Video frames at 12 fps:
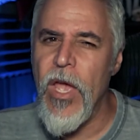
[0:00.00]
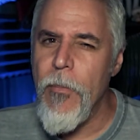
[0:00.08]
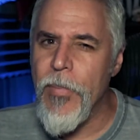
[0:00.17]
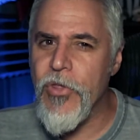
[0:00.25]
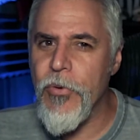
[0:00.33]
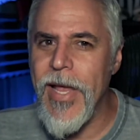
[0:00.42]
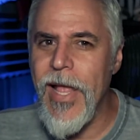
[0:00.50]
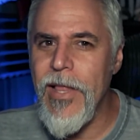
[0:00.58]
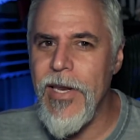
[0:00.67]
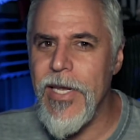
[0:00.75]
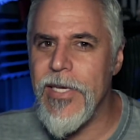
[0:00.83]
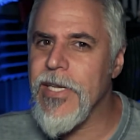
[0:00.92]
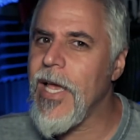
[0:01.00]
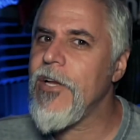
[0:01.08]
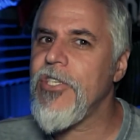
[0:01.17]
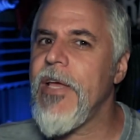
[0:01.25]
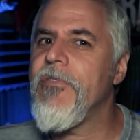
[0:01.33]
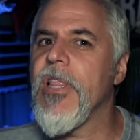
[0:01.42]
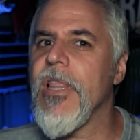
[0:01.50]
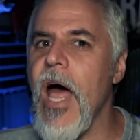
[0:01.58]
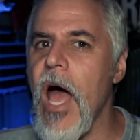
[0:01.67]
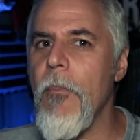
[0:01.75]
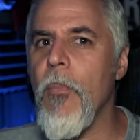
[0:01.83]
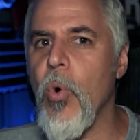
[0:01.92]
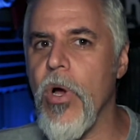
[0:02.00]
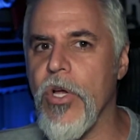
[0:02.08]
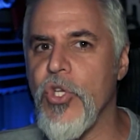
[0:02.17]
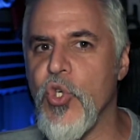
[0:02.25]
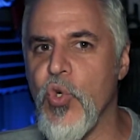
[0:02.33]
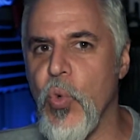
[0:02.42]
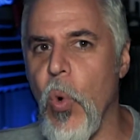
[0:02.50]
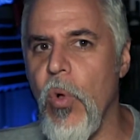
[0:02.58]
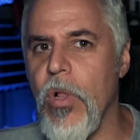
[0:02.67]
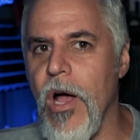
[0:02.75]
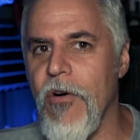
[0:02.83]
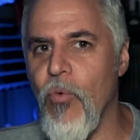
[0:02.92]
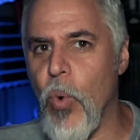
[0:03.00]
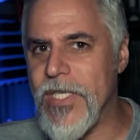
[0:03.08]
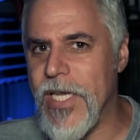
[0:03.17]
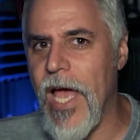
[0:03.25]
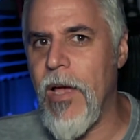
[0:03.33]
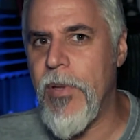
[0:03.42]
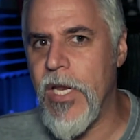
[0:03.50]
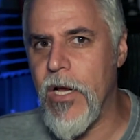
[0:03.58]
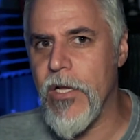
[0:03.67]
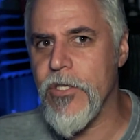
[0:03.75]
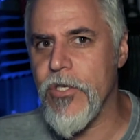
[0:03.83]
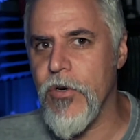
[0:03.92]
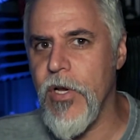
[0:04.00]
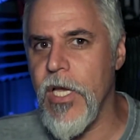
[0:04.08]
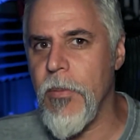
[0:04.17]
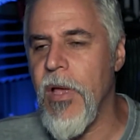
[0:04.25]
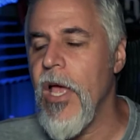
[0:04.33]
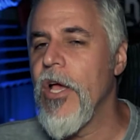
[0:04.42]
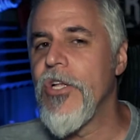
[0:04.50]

But the reality is I actually have a lot more control of what's happening on stream,